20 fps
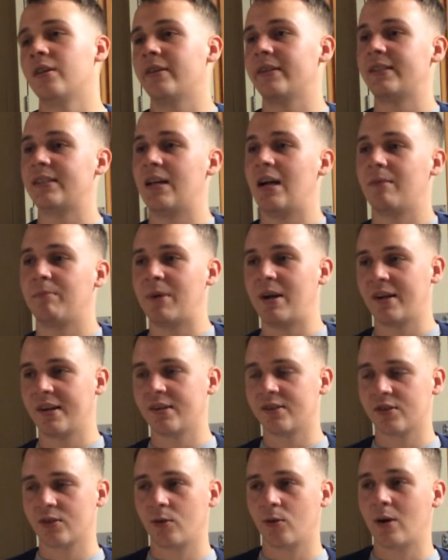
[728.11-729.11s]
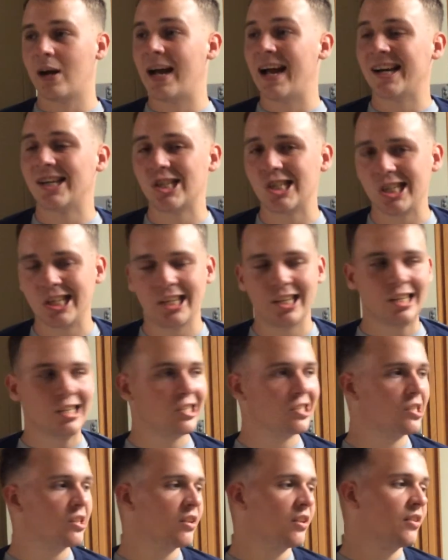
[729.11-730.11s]
the stock market's
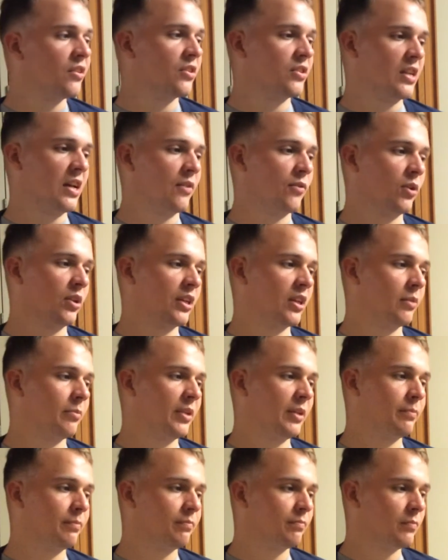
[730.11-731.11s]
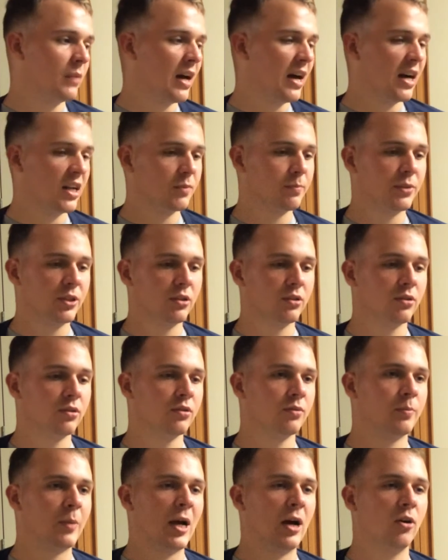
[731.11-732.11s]
crashing, there's not really going to be
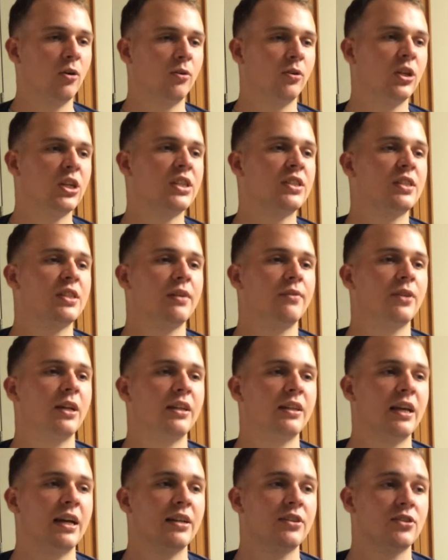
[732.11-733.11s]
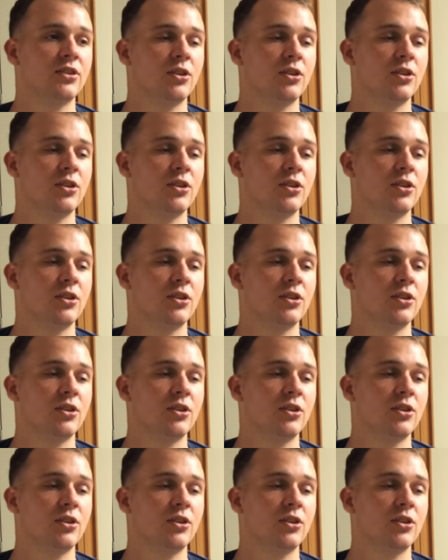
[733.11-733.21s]
hospitals, power grids, stuff like that.